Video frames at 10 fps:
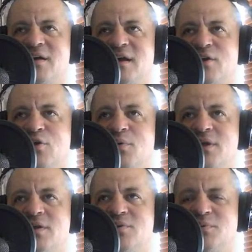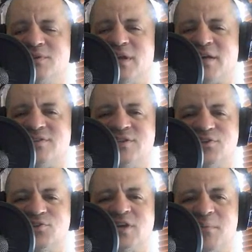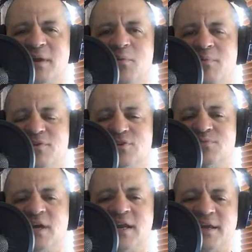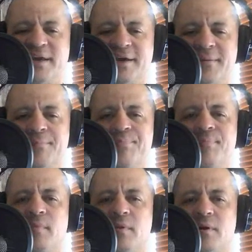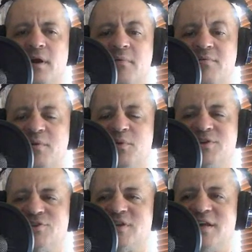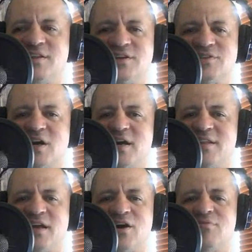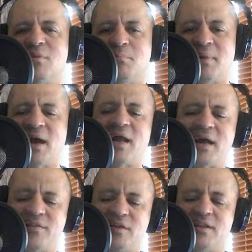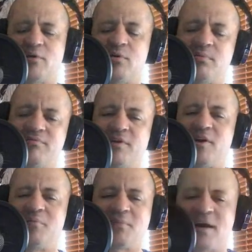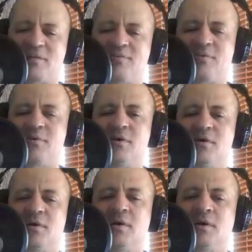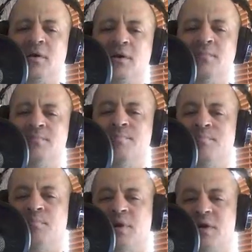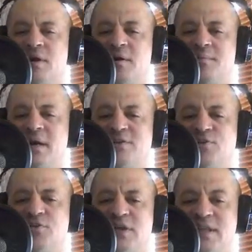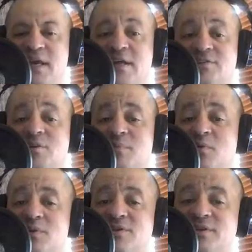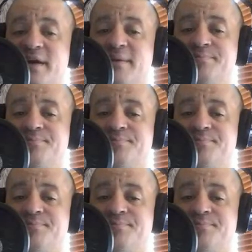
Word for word: I don't know what, it wasn't like a scissors kick, but he went for some kind of kick. If he would have just hit that off the bat, I think that would have been very impactful. But I do think they got something with this guy.